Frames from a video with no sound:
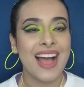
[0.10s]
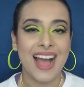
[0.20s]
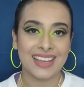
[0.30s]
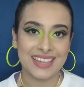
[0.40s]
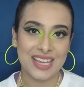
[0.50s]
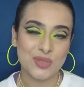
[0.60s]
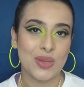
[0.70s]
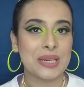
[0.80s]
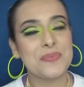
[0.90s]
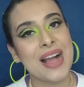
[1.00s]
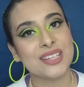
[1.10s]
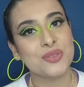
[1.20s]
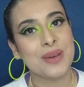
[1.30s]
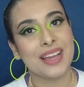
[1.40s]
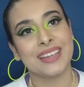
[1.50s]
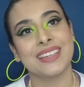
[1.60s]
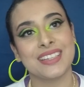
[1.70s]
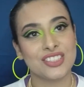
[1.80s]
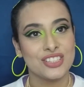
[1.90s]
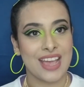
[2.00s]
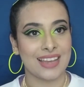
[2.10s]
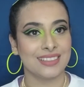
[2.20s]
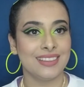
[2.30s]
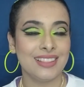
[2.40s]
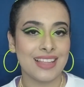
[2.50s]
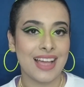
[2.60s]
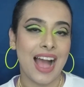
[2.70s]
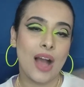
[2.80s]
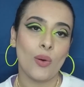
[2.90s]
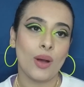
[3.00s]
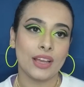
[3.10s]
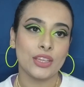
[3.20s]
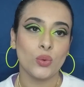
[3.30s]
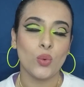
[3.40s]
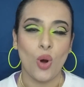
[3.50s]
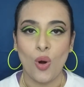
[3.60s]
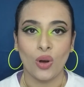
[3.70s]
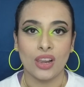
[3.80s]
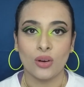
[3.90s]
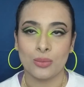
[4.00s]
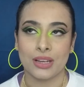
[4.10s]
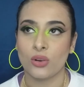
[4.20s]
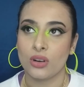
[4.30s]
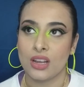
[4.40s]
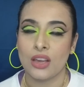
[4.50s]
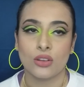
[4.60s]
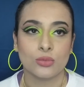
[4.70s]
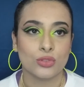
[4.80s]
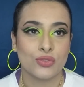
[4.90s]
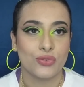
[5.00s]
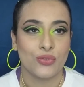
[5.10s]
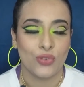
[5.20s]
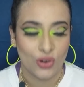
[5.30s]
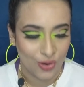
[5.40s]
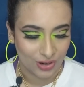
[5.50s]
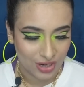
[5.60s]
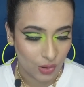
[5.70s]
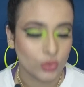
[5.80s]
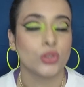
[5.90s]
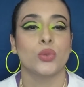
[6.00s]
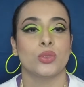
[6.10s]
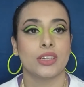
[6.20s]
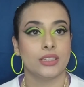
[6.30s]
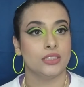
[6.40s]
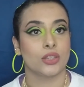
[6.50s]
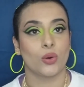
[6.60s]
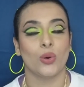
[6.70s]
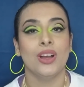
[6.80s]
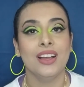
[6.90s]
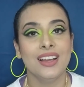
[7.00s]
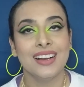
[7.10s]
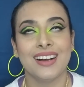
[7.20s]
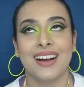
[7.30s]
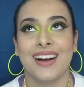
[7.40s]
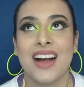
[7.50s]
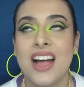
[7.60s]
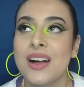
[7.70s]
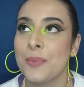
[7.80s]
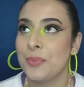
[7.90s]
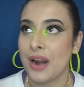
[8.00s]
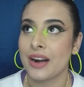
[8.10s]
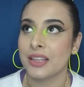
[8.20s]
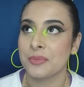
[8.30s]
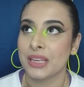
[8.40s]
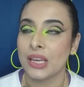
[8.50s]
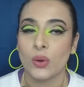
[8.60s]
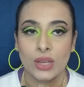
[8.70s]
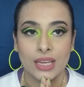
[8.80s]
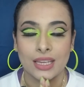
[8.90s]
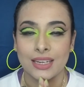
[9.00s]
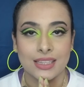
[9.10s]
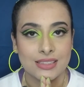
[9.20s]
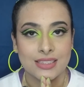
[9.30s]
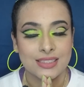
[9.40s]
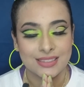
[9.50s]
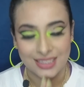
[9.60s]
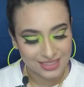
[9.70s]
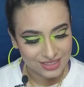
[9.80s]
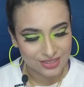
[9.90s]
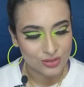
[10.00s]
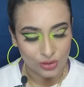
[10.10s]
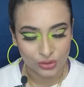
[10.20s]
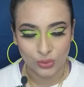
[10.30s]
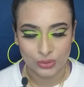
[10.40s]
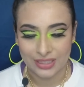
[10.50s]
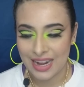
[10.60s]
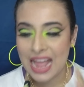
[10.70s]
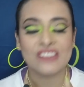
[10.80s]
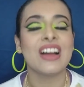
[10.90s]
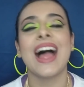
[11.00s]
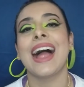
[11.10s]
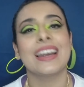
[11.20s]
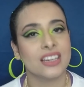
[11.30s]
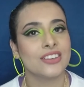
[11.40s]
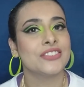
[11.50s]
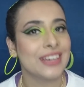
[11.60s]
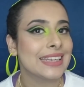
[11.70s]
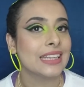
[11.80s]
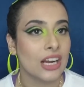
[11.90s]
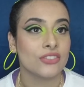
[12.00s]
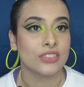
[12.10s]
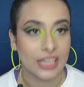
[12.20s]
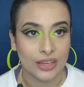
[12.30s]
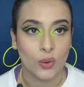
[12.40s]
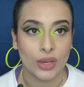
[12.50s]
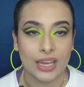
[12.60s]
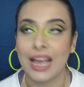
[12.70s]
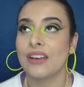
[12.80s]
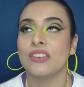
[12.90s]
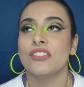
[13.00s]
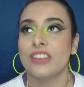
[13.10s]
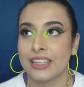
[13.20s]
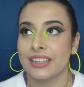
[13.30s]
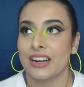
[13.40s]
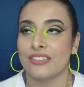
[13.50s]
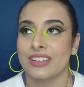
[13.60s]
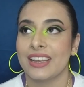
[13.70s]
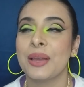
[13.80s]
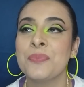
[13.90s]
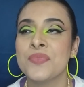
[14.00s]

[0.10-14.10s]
Hi guys, welcome back to my channel. How are you all? Oh my god, I almost forgot how to do the intro. Pardon me. Okay, let's just not go there. I have had a very rough day. Okay, I have a very rough day.